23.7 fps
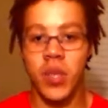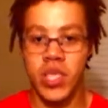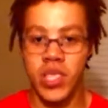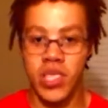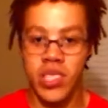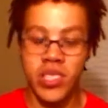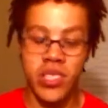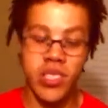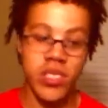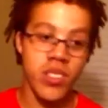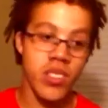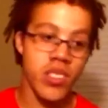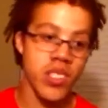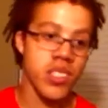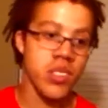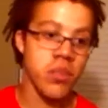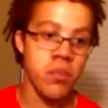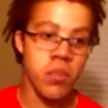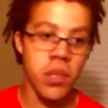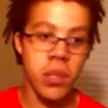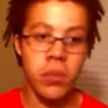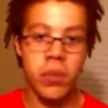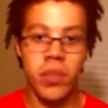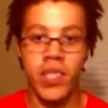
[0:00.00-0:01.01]
with these students
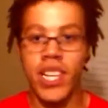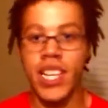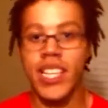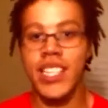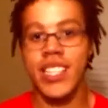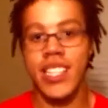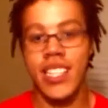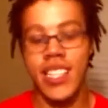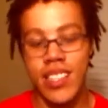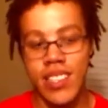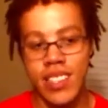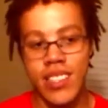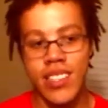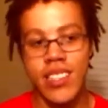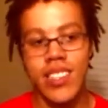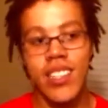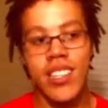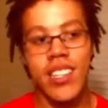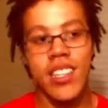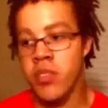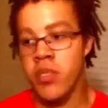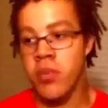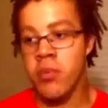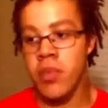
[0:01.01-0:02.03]
and people, and I get it.
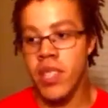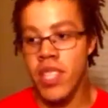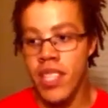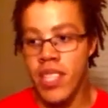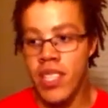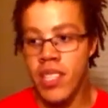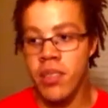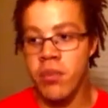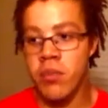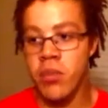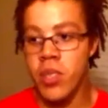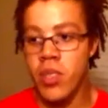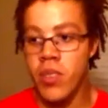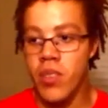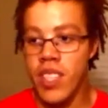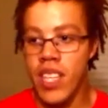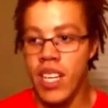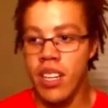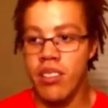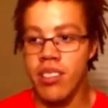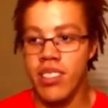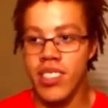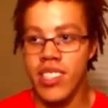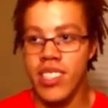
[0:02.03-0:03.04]
For me in the movie,
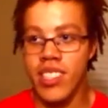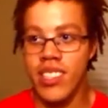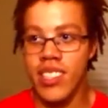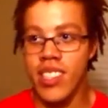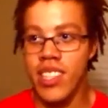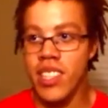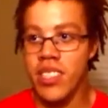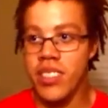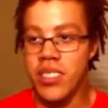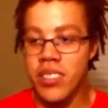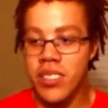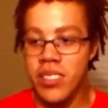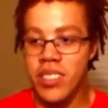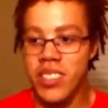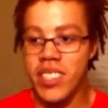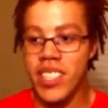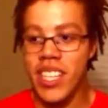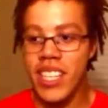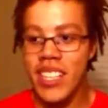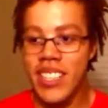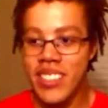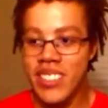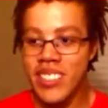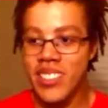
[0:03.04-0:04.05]
I was like, nah, dude,
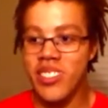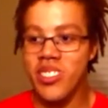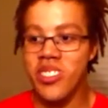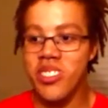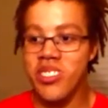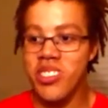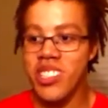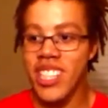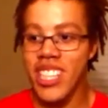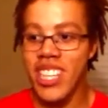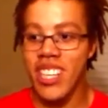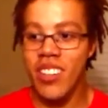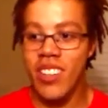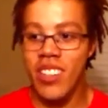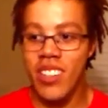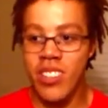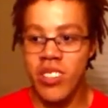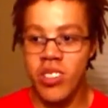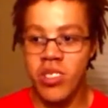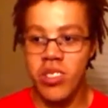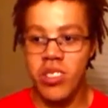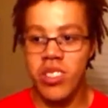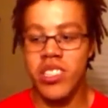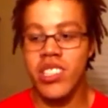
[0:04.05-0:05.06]
stay in school. Like,
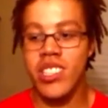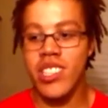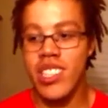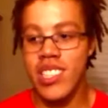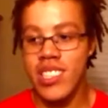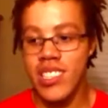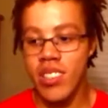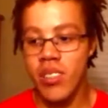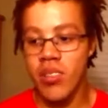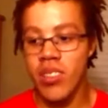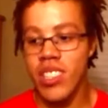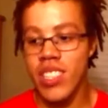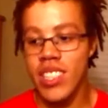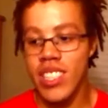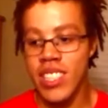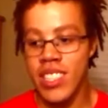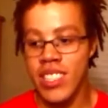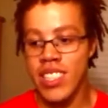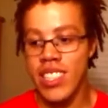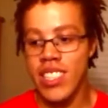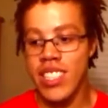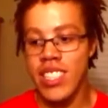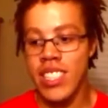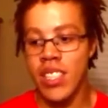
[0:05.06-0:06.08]
those are the scenes I wanted to
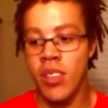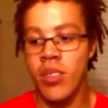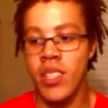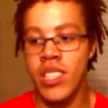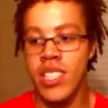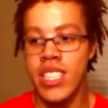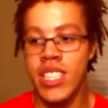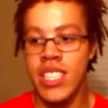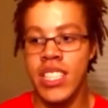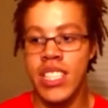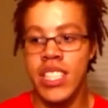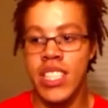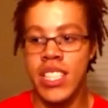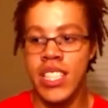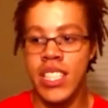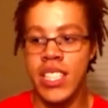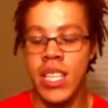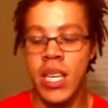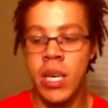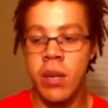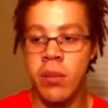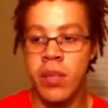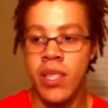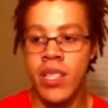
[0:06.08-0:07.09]
see, and I wanted to
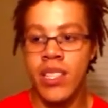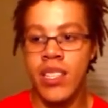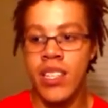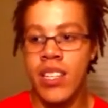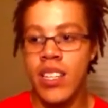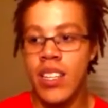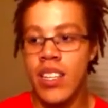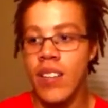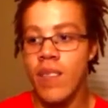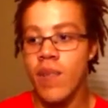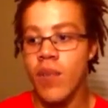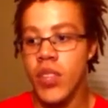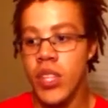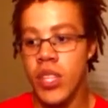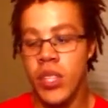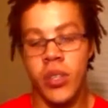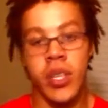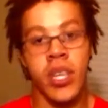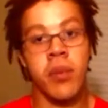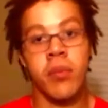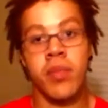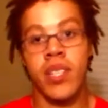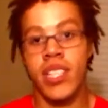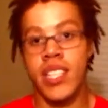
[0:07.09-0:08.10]
see him and,
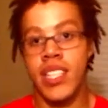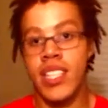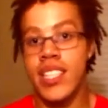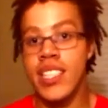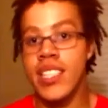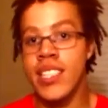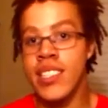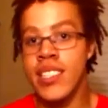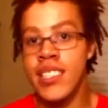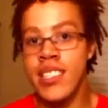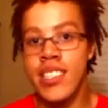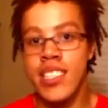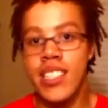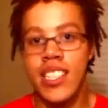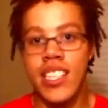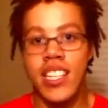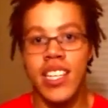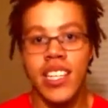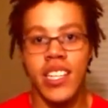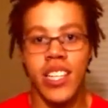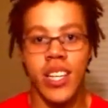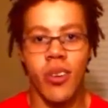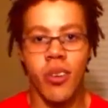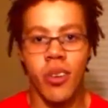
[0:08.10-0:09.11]
him and Liz,
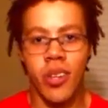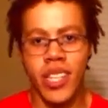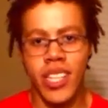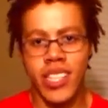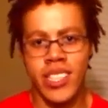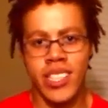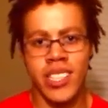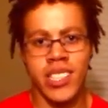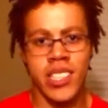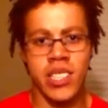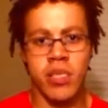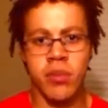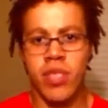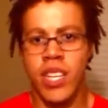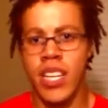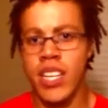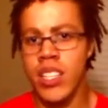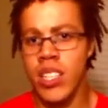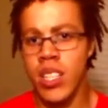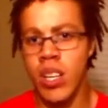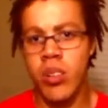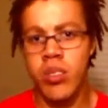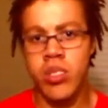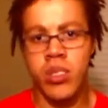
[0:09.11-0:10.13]
their relationship
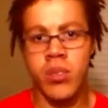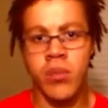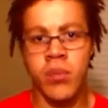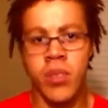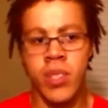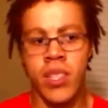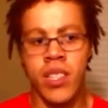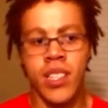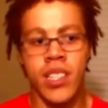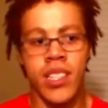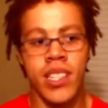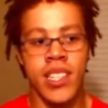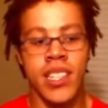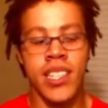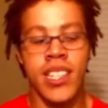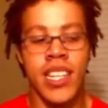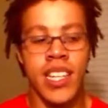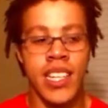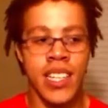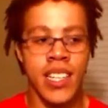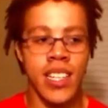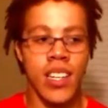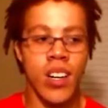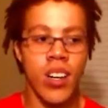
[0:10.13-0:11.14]
kind of go somewhere,
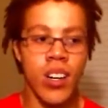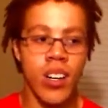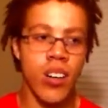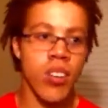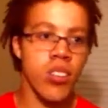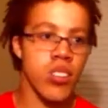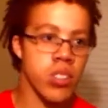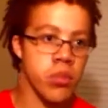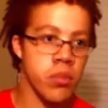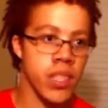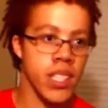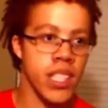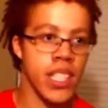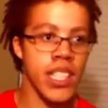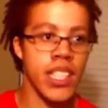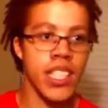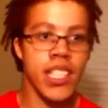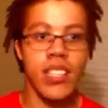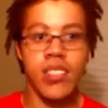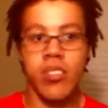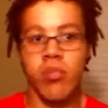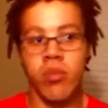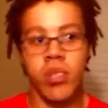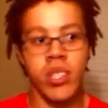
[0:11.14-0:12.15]
and ultimately,
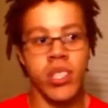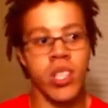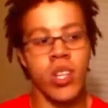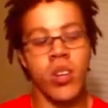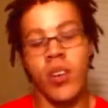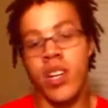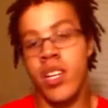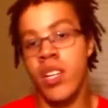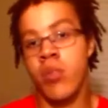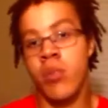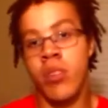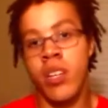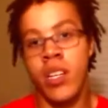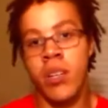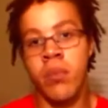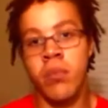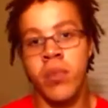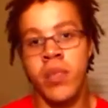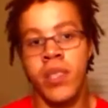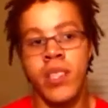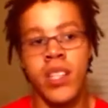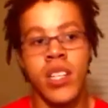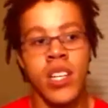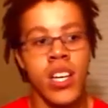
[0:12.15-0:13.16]
it doesn't really go anywhere,
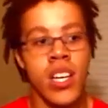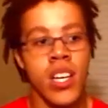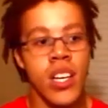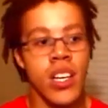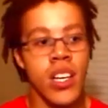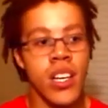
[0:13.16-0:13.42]
but